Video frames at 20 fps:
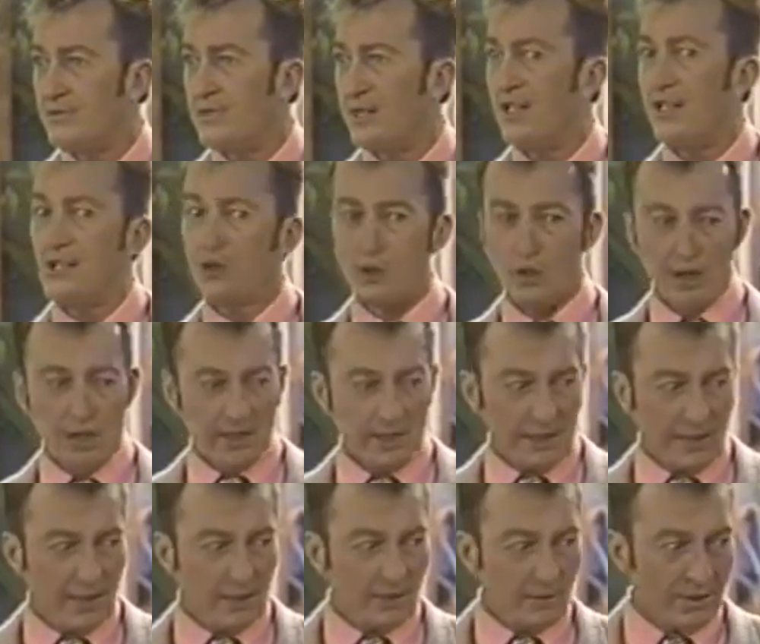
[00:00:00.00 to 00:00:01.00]
And he cried
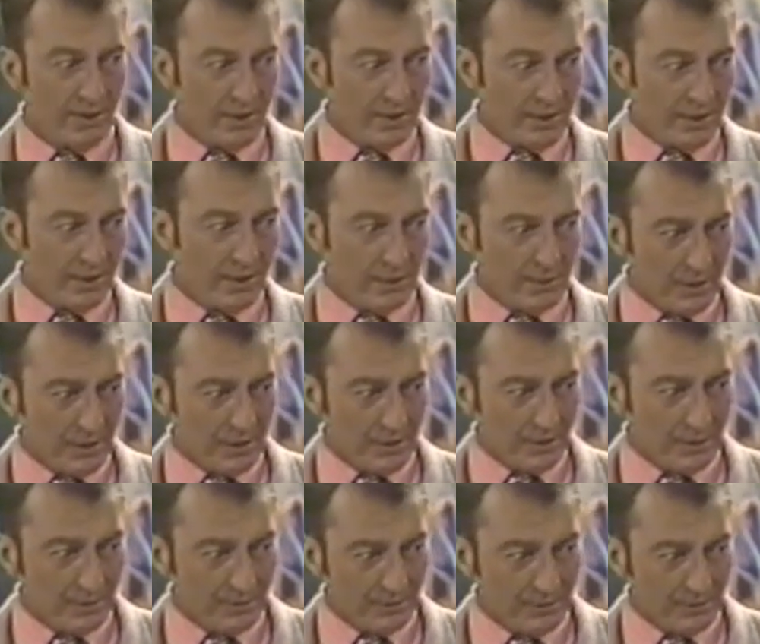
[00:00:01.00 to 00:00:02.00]
again with his therapist.